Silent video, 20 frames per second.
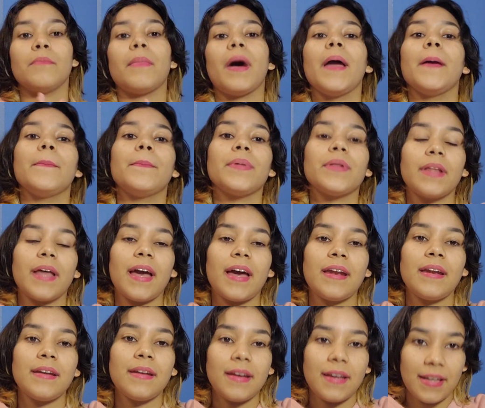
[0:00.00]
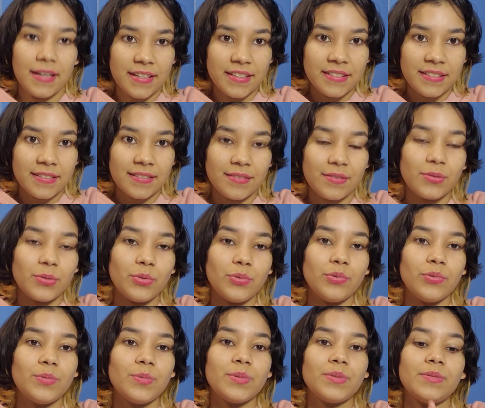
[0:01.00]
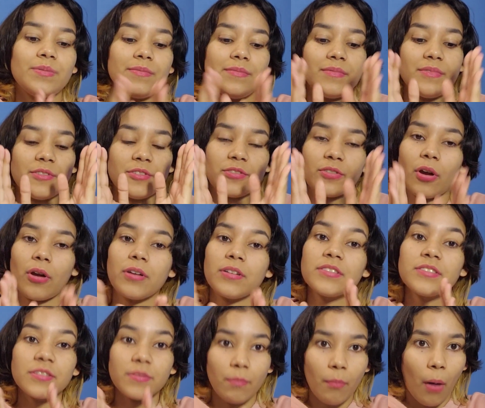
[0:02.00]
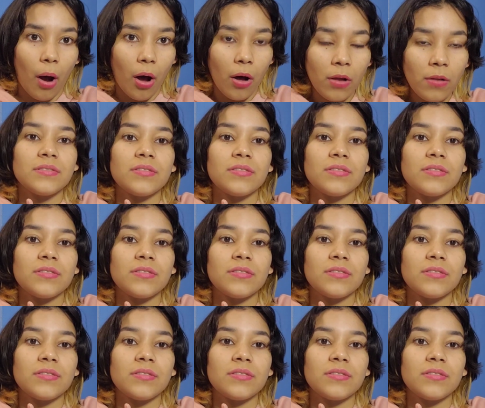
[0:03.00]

My plan is to start small.